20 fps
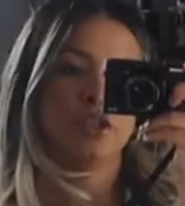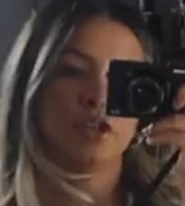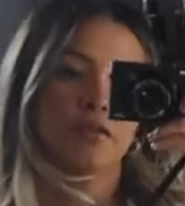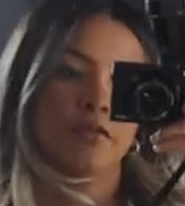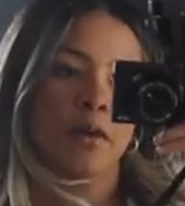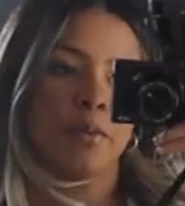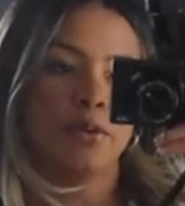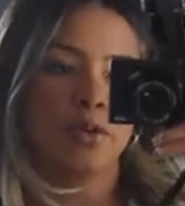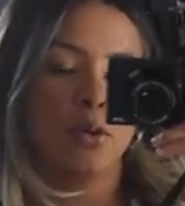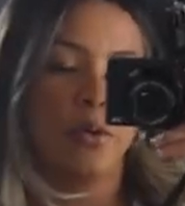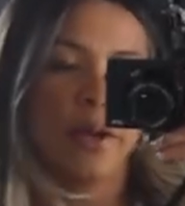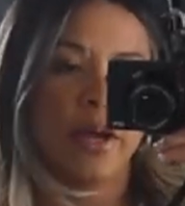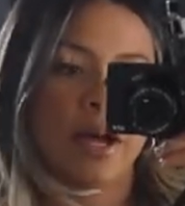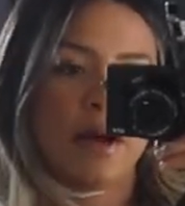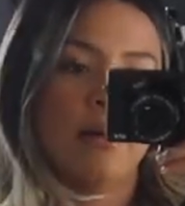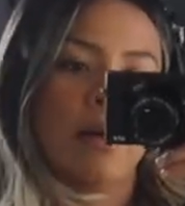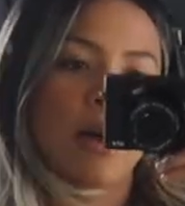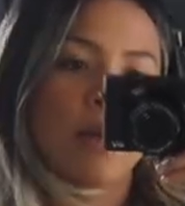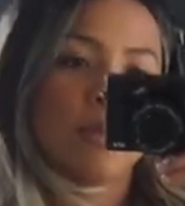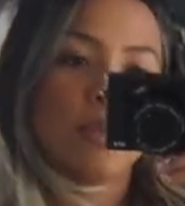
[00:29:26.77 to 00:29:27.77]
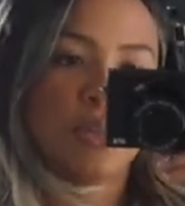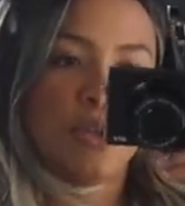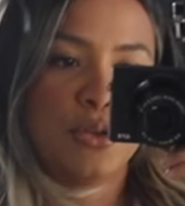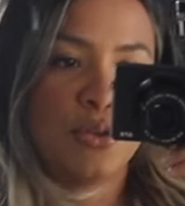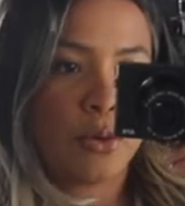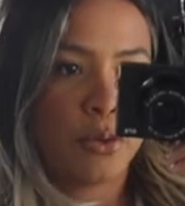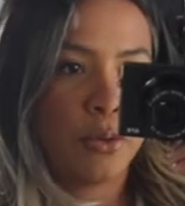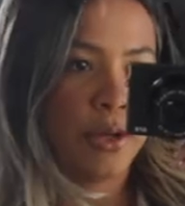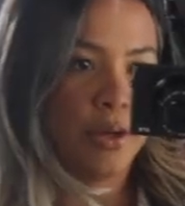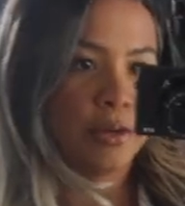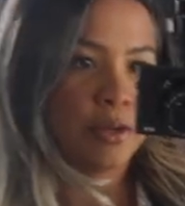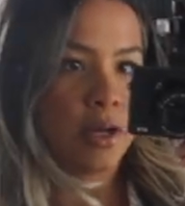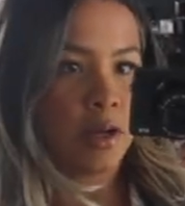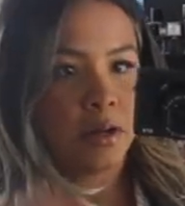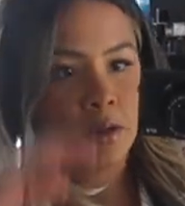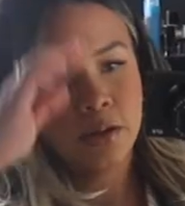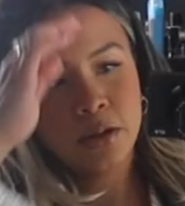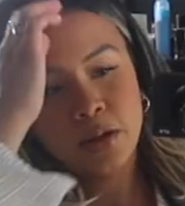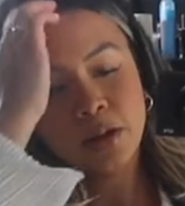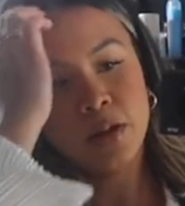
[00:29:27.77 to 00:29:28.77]
If I was going out, I would just throw heels
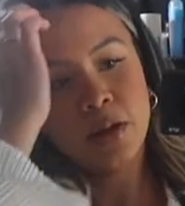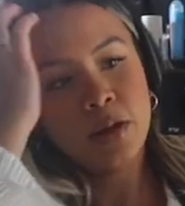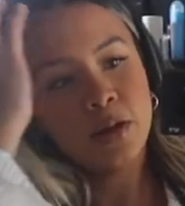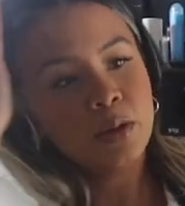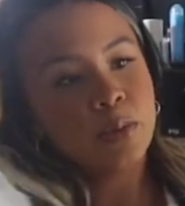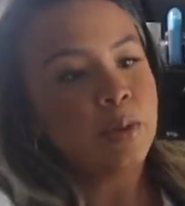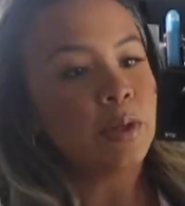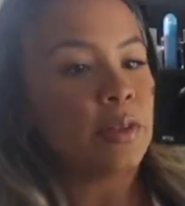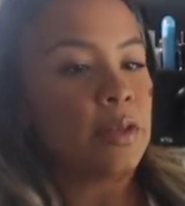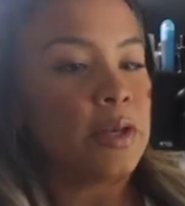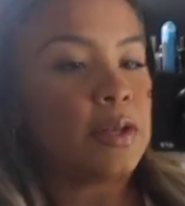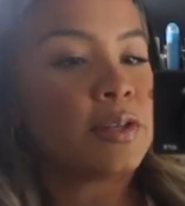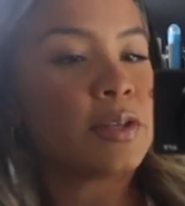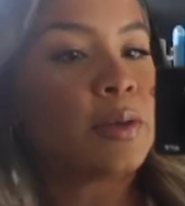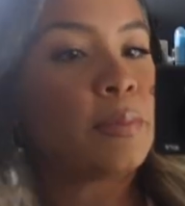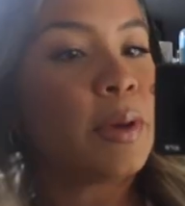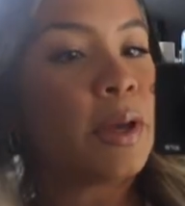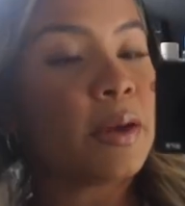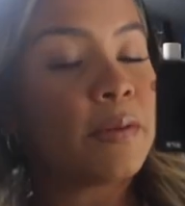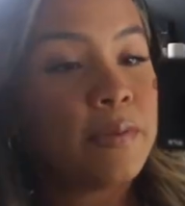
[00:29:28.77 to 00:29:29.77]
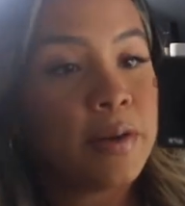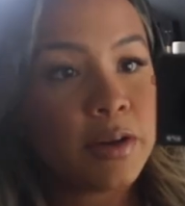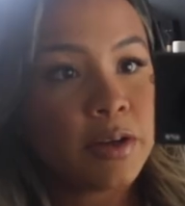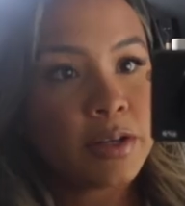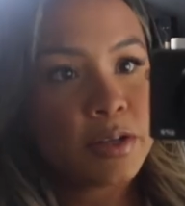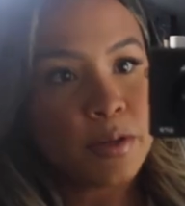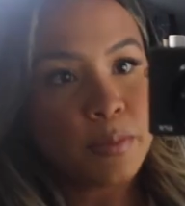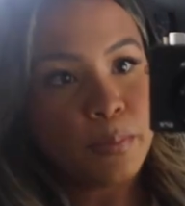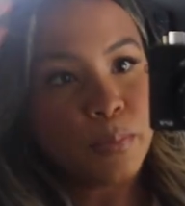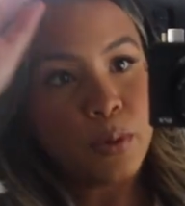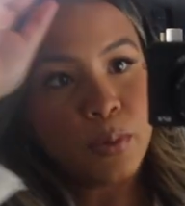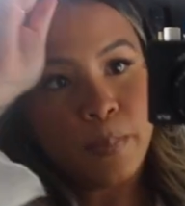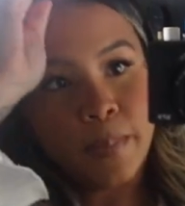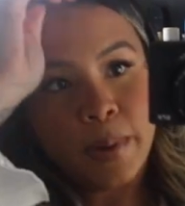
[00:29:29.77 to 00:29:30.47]
on with this and make it very simple,